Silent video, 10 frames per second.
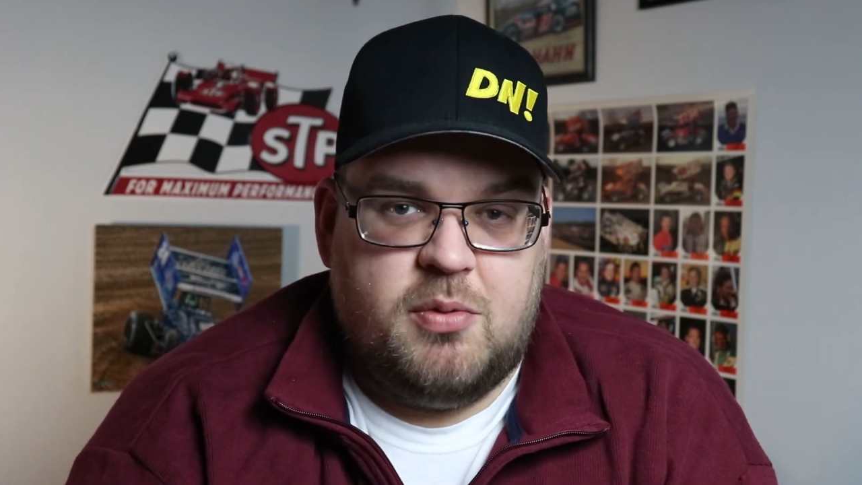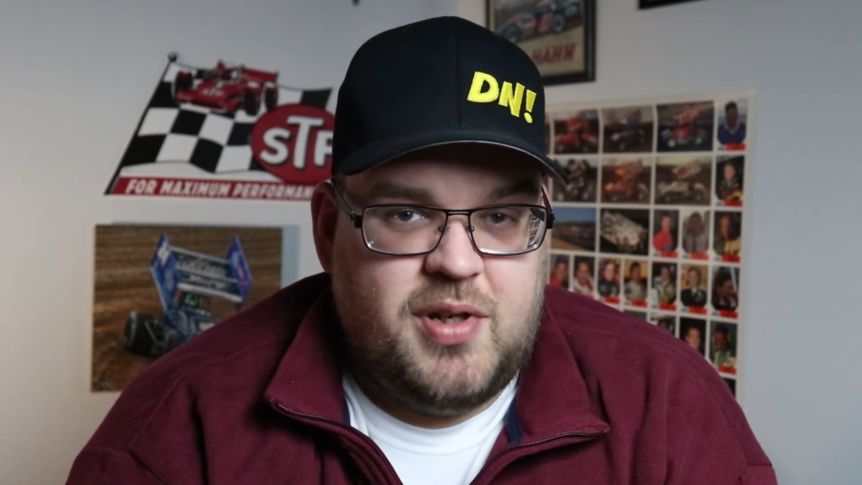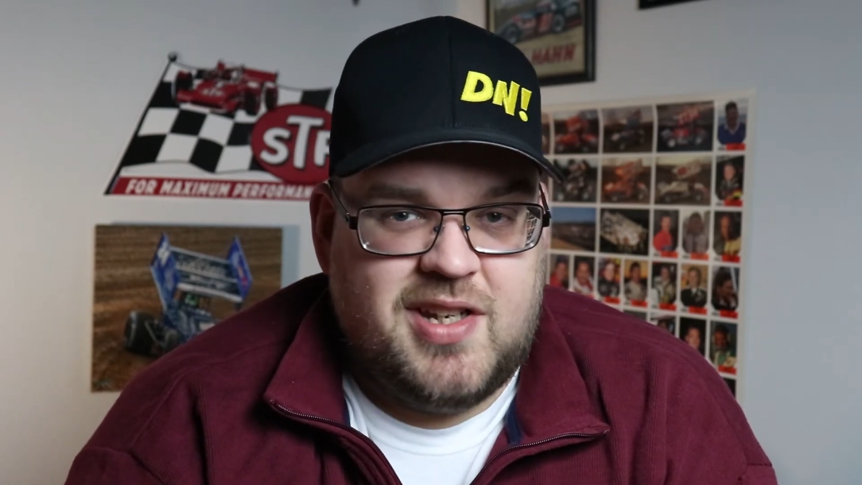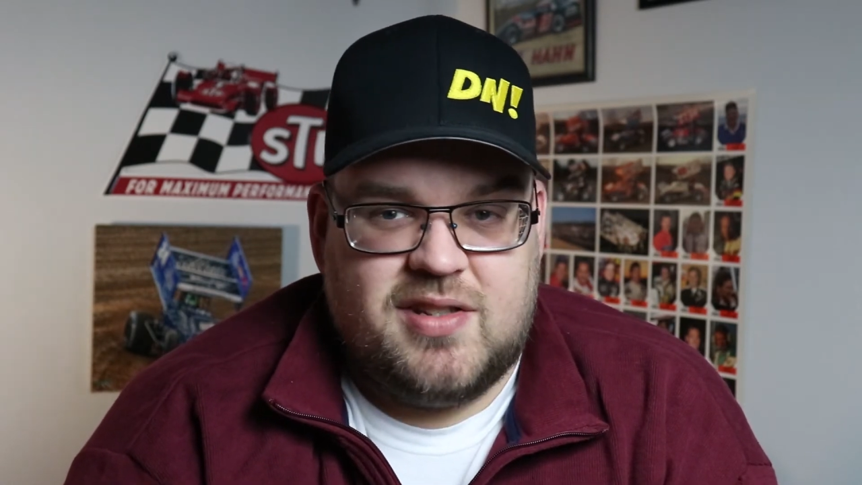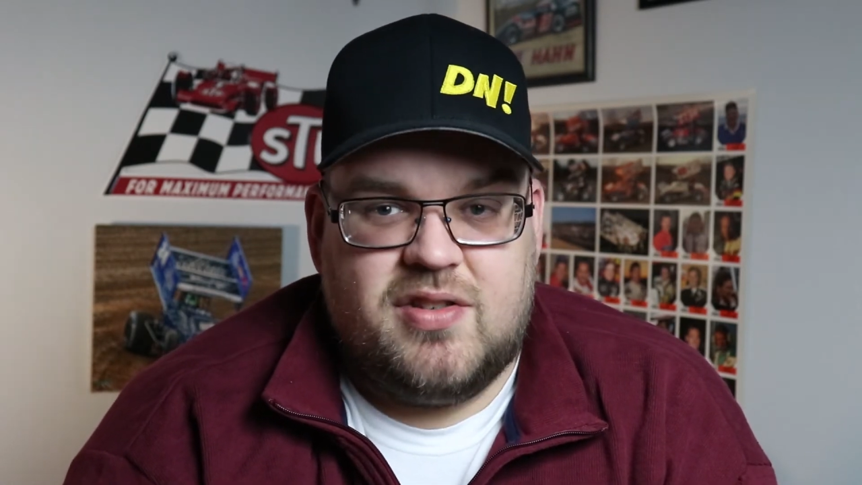but
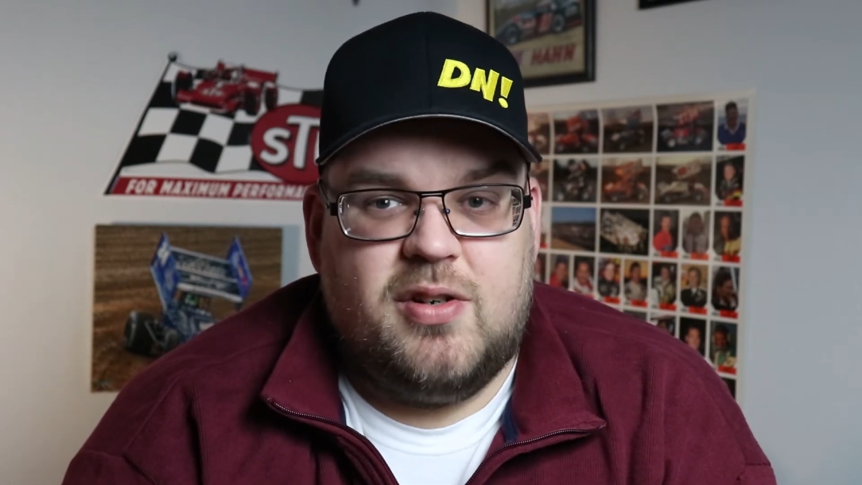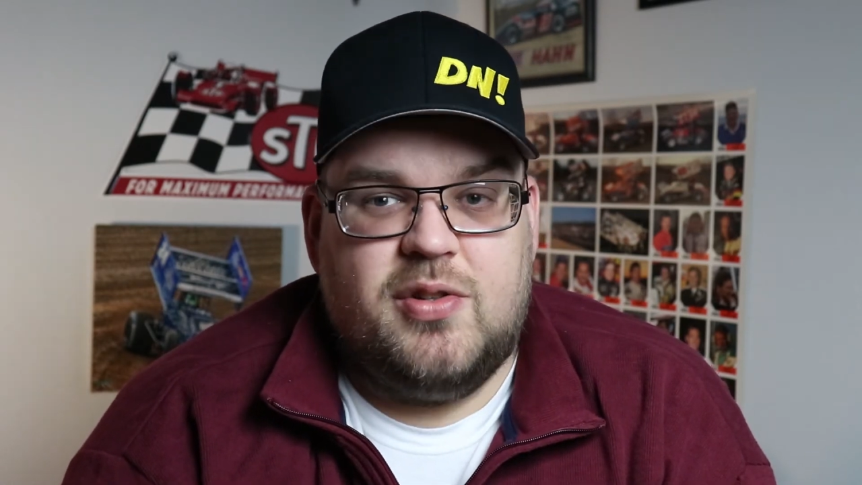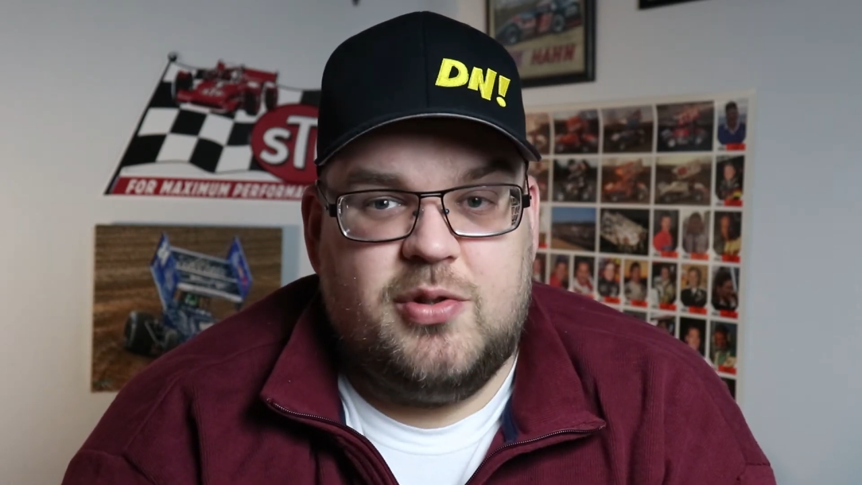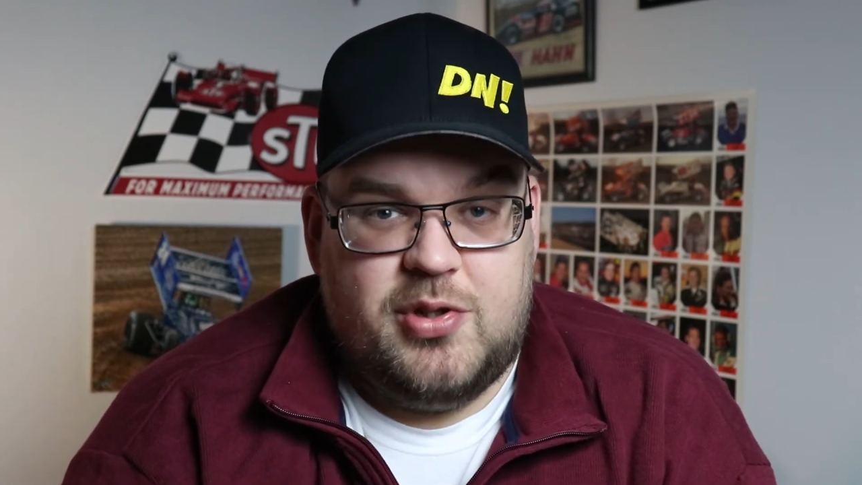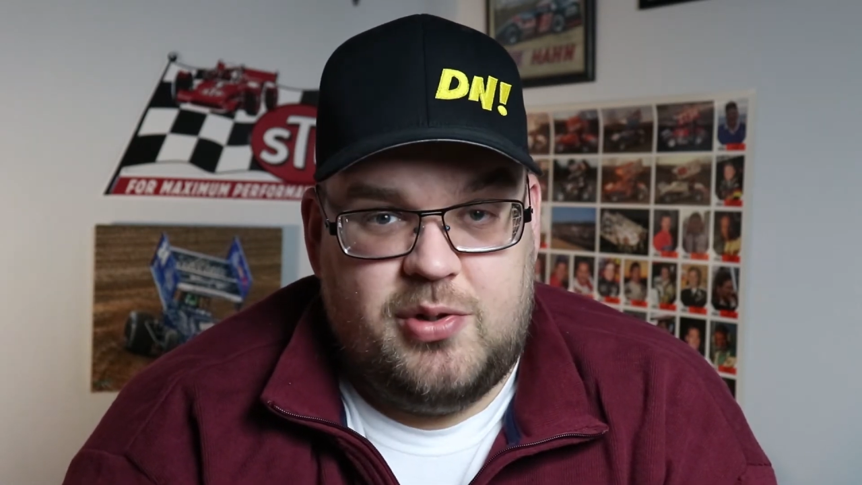we didn't get to start
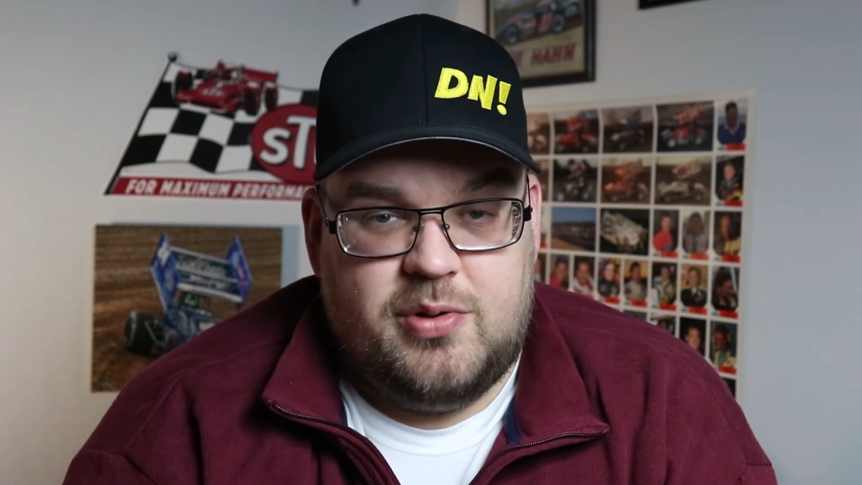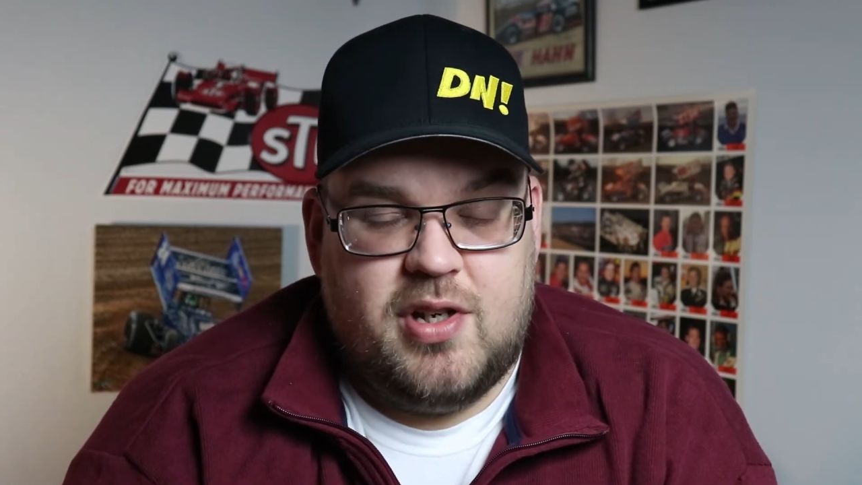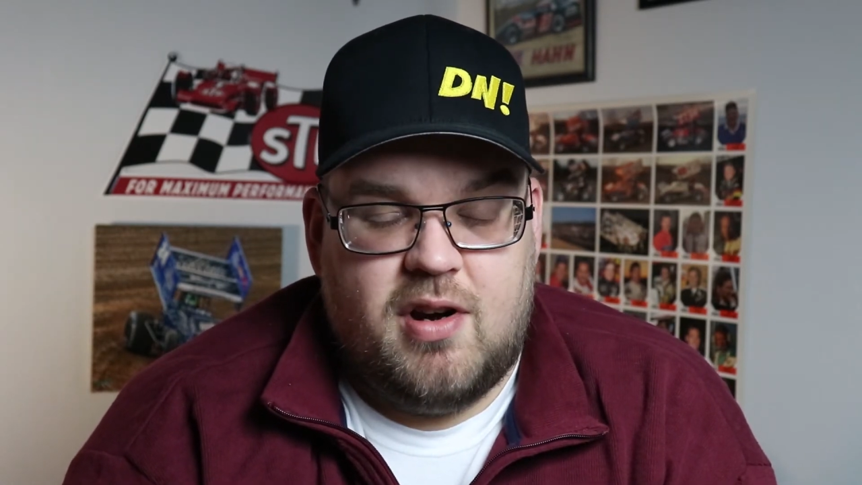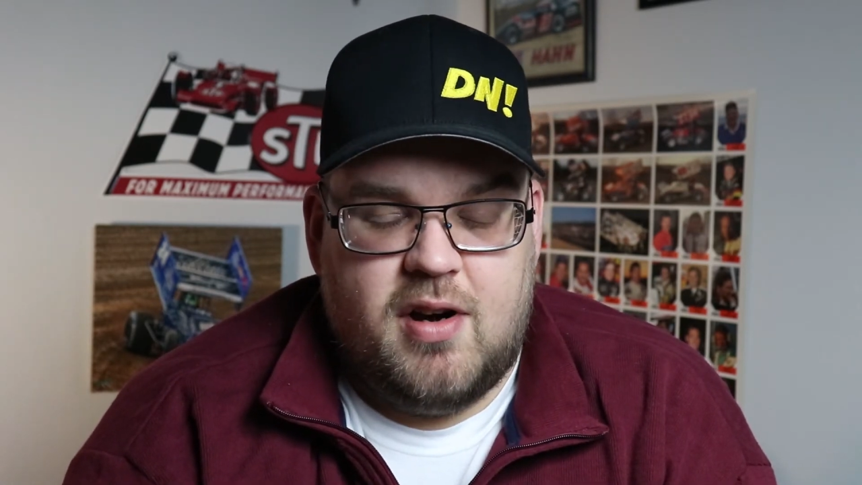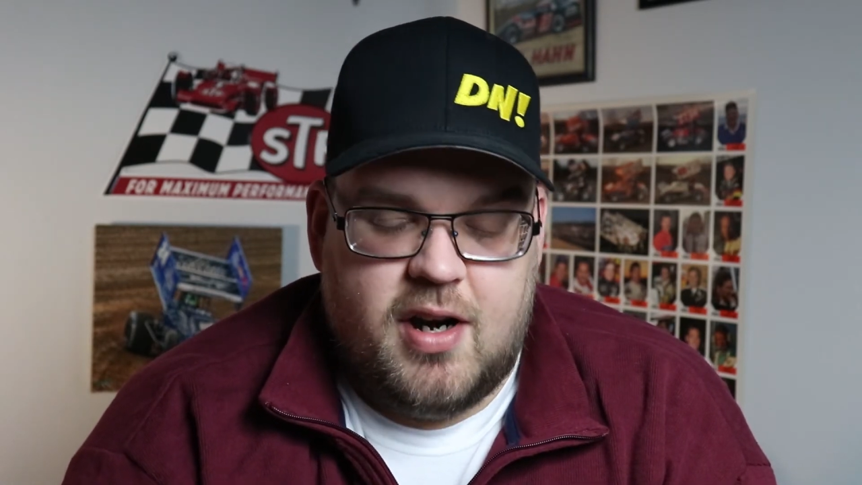till June
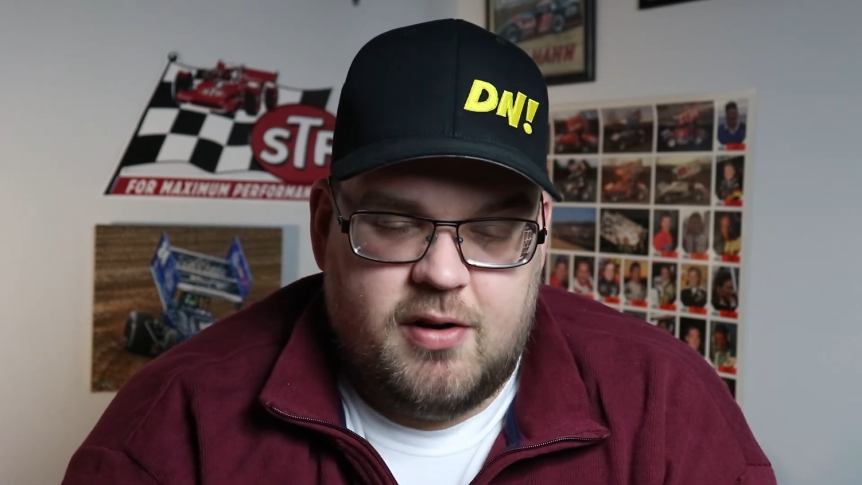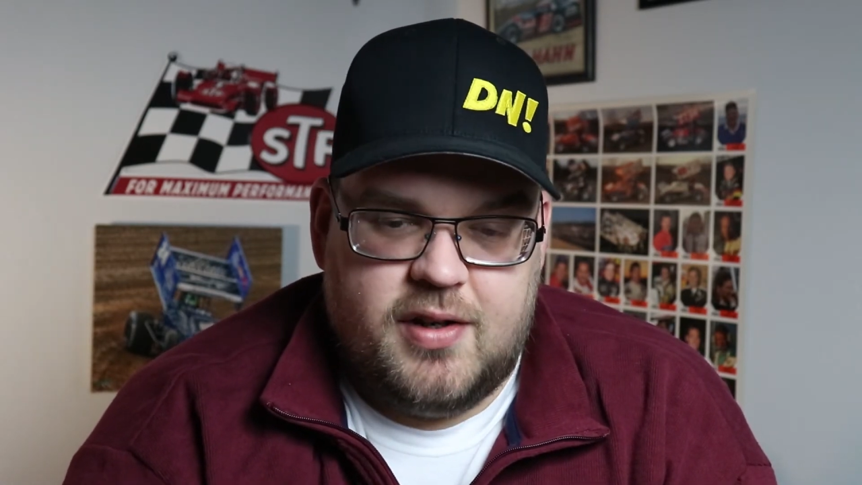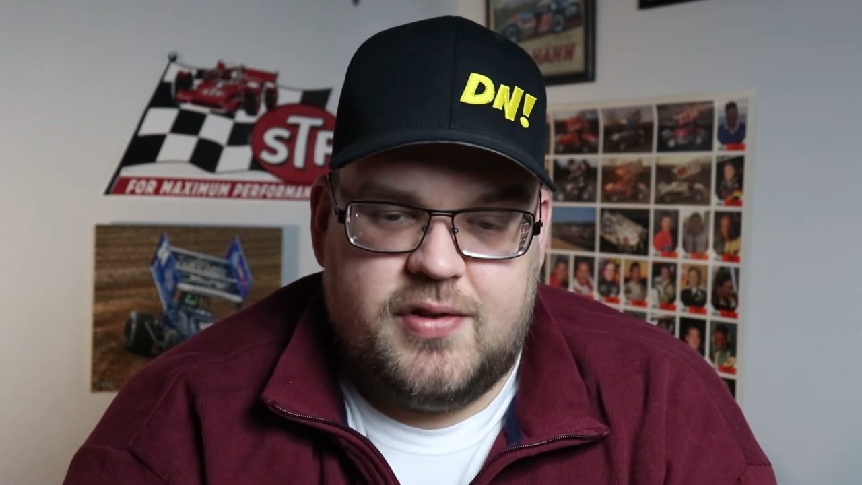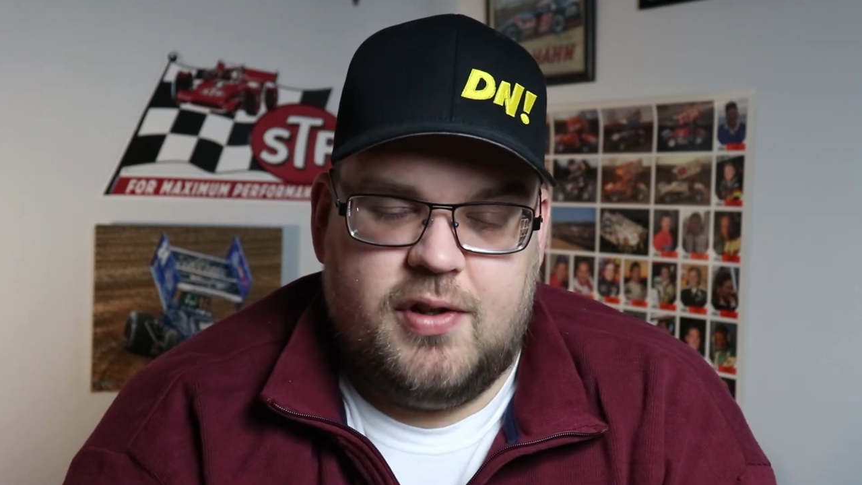in our area.